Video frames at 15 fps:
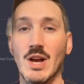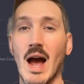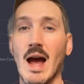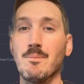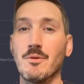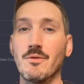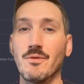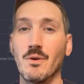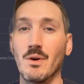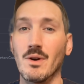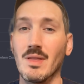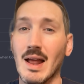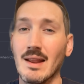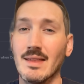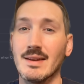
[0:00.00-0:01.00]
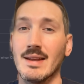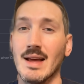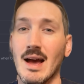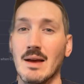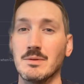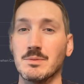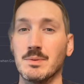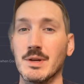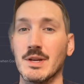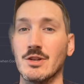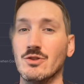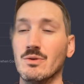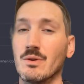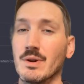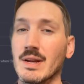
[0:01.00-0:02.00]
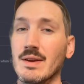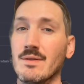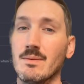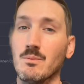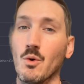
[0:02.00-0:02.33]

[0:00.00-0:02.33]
I prefer a lot of the times because you are given